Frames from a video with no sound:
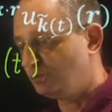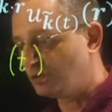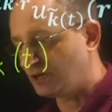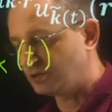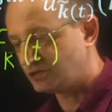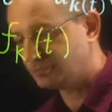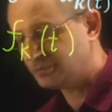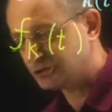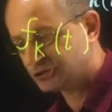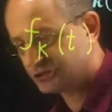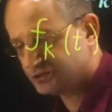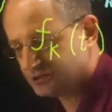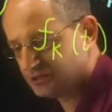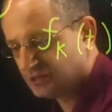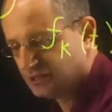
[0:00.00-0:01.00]

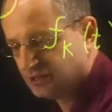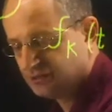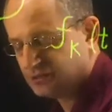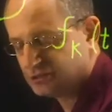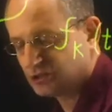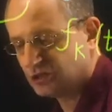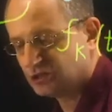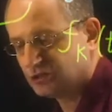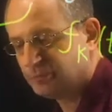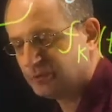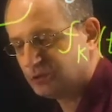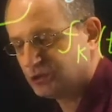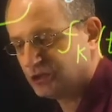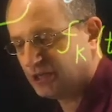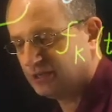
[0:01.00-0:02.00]
contributions. This
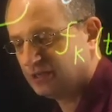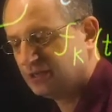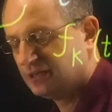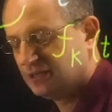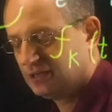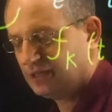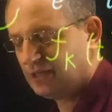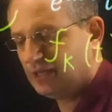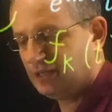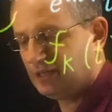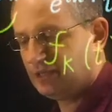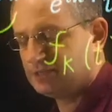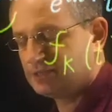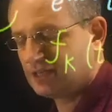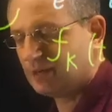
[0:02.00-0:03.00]
contribution
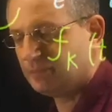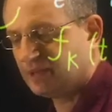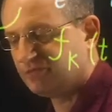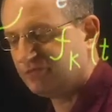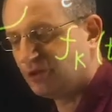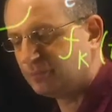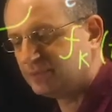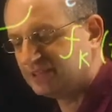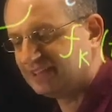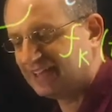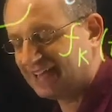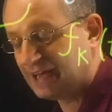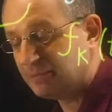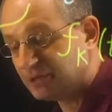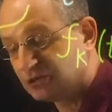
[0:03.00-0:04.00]
is coming from the
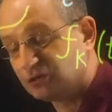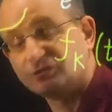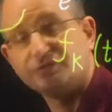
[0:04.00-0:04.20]
dynamical